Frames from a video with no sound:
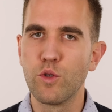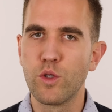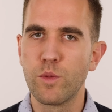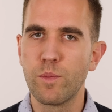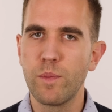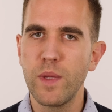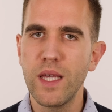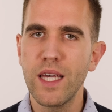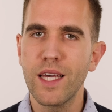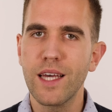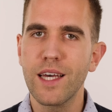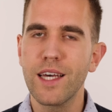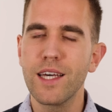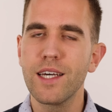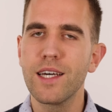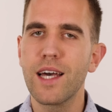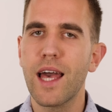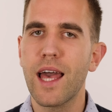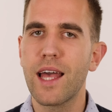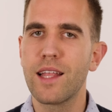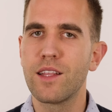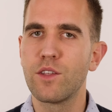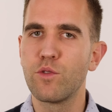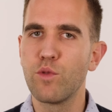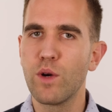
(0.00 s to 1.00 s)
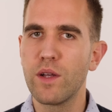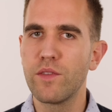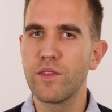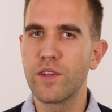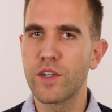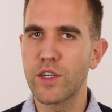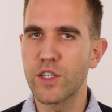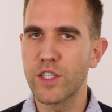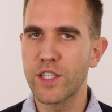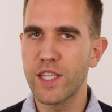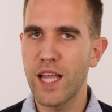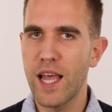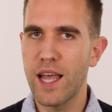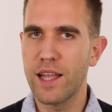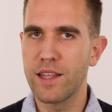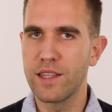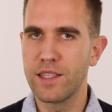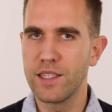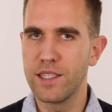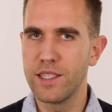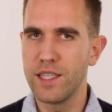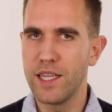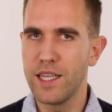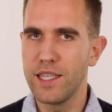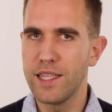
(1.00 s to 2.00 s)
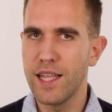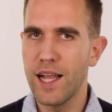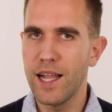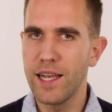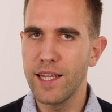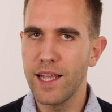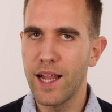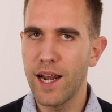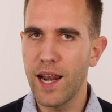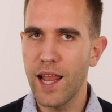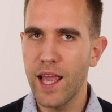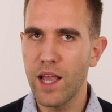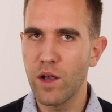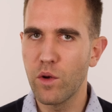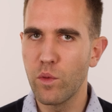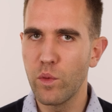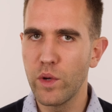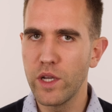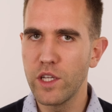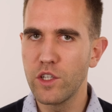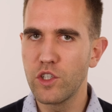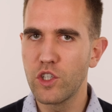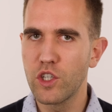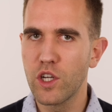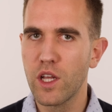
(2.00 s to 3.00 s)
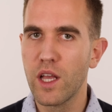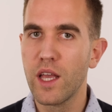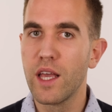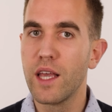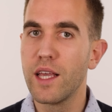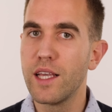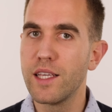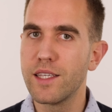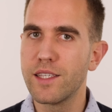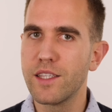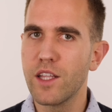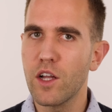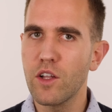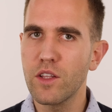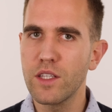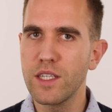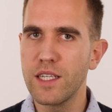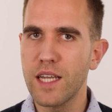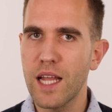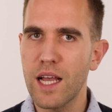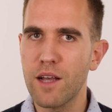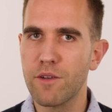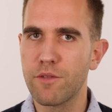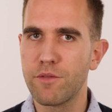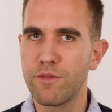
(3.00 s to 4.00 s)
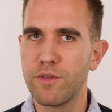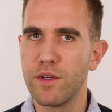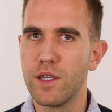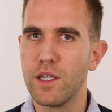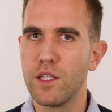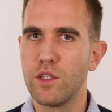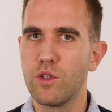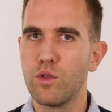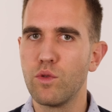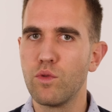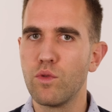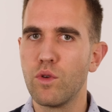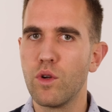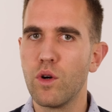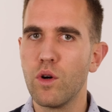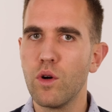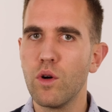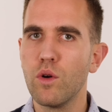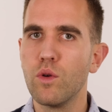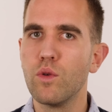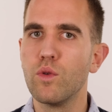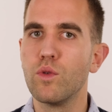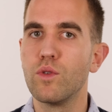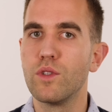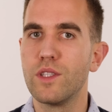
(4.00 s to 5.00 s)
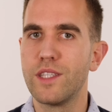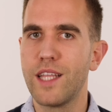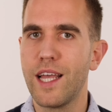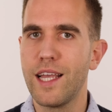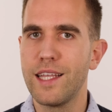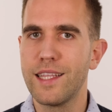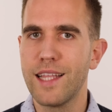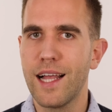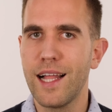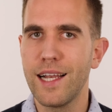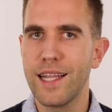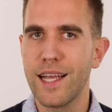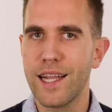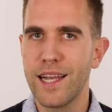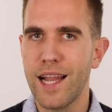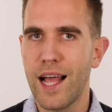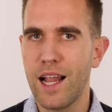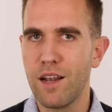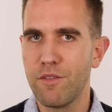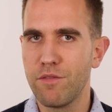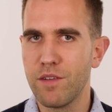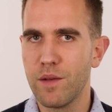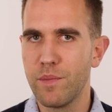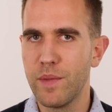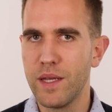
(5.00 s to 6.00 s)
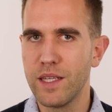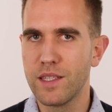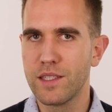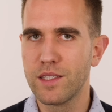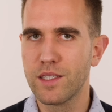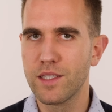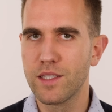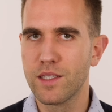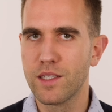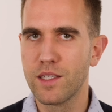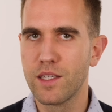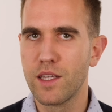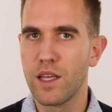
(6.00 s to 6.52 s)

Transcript: speak and to understand the Italian language is not enough to know the Italian alphabet.